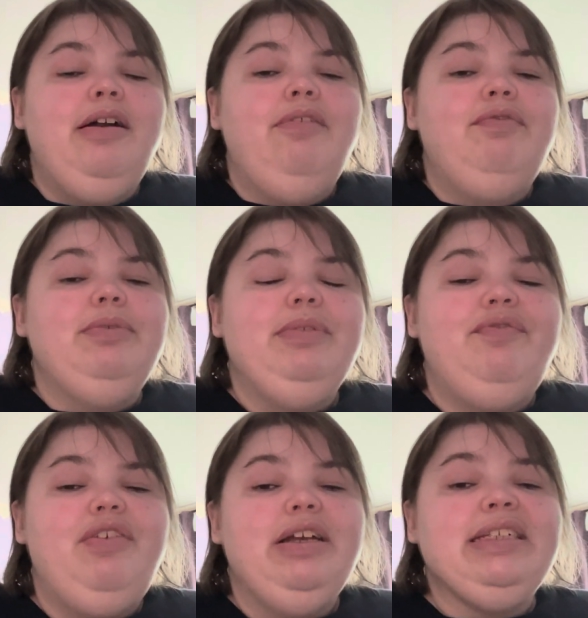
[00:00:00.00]
from the
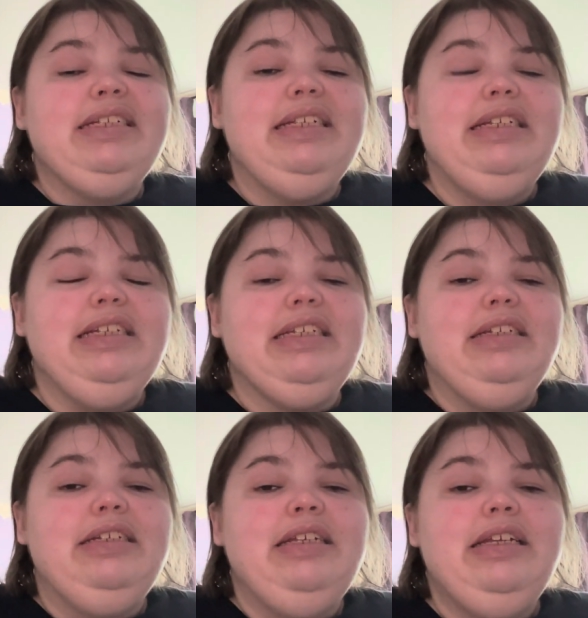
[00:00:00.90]
first scene
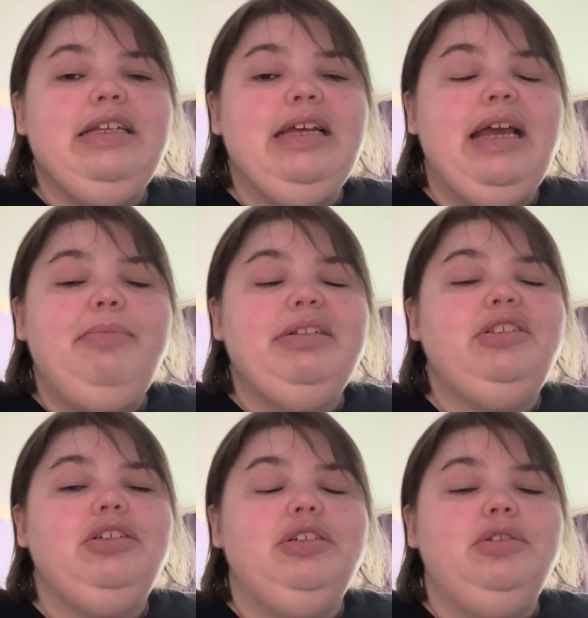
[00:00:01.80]
he came
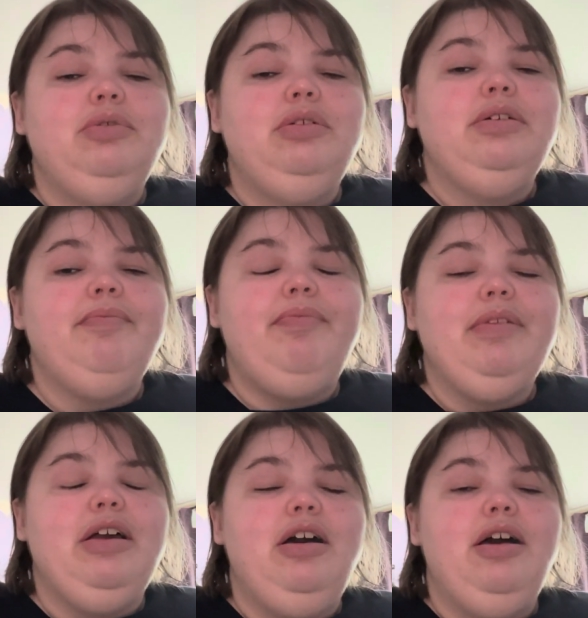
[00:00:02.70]
into,
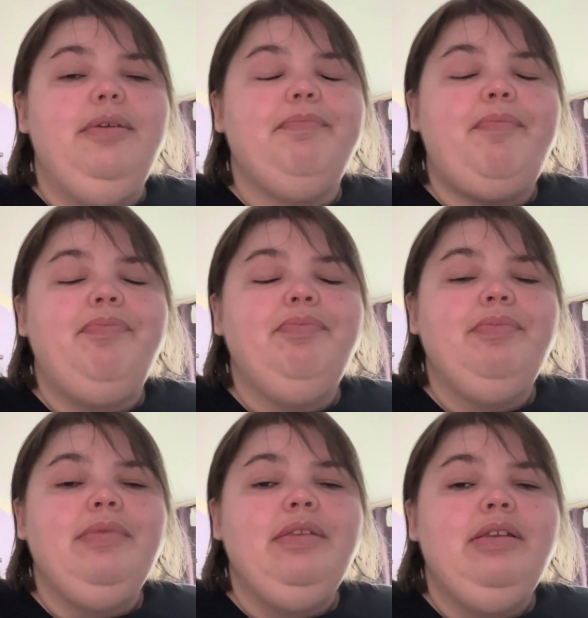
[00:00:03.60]
I
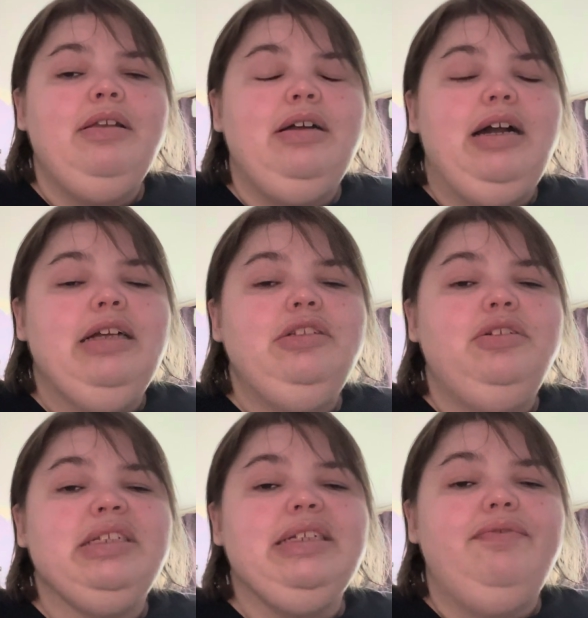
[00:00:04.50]

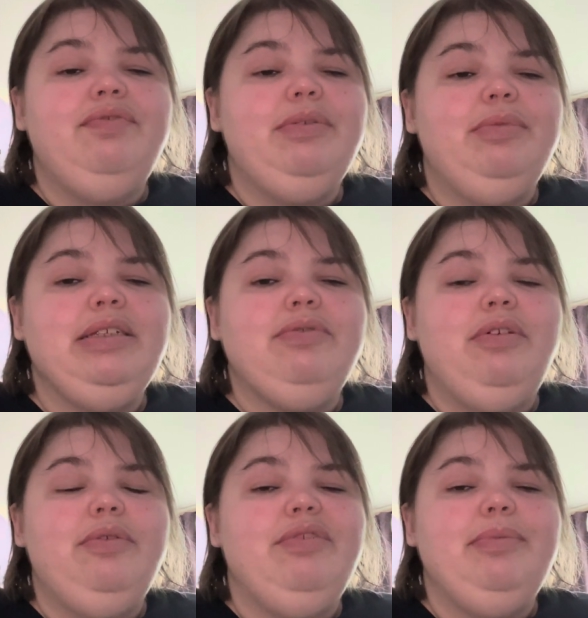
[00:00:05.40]
knew something was
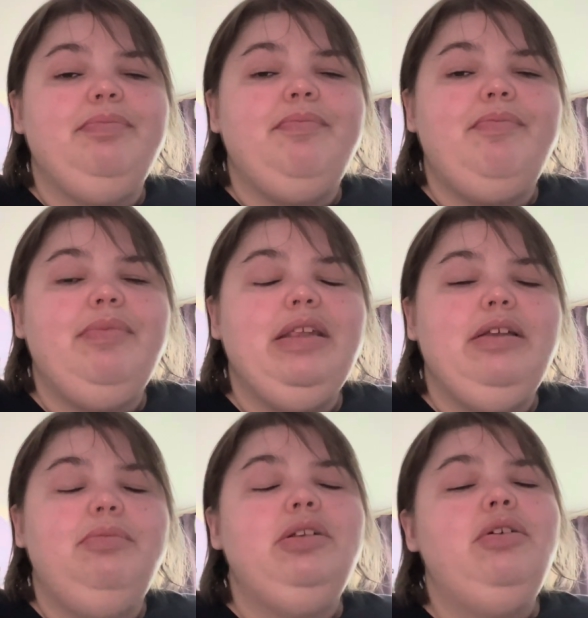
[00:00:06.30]
wrong with him.
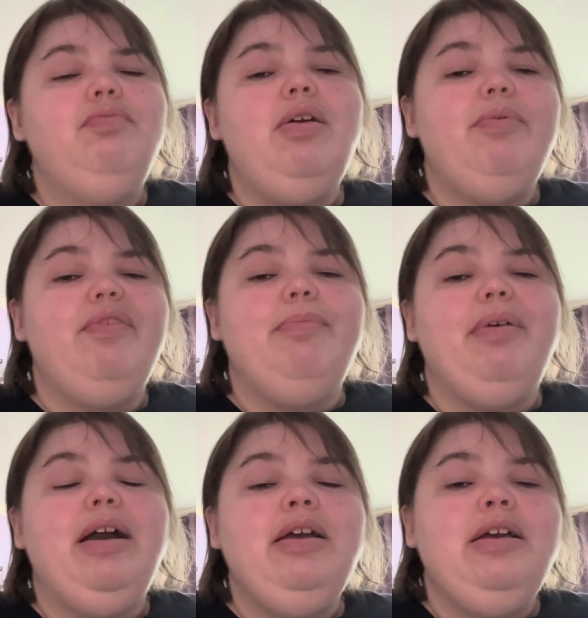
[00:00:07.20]
Well, not wrong with him,
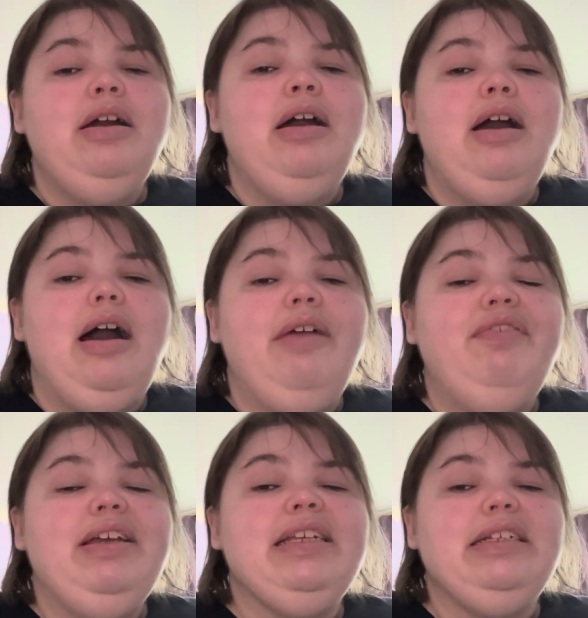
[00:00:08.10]
but I
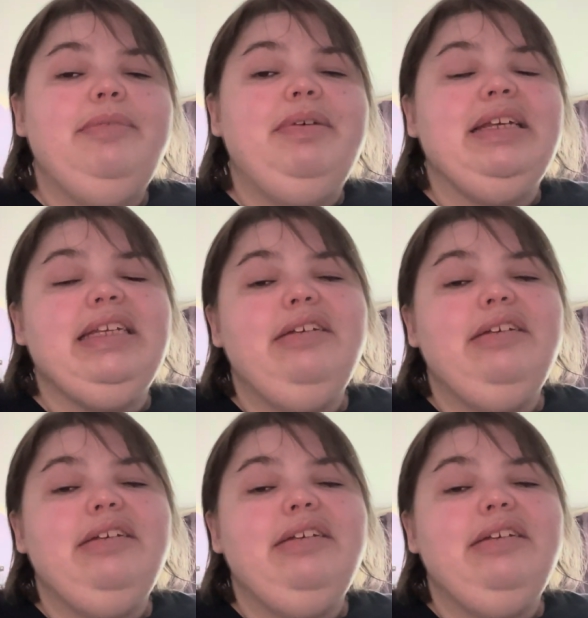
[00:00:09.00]
think he's going to be